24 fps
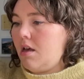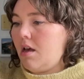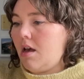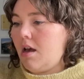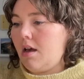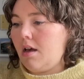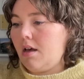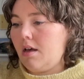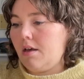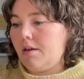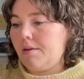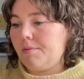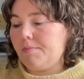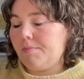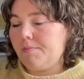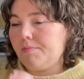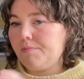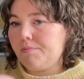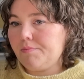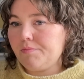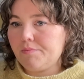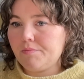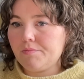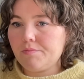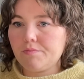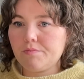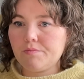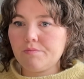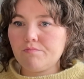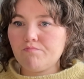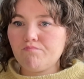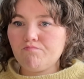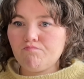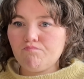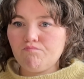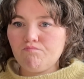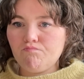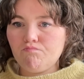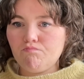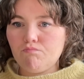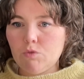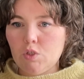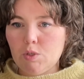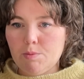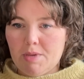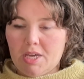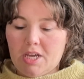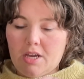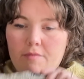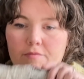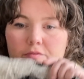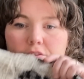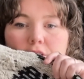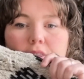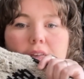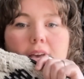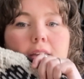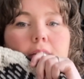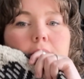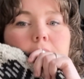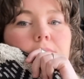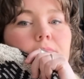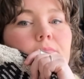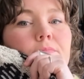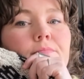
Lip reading: to make up for that.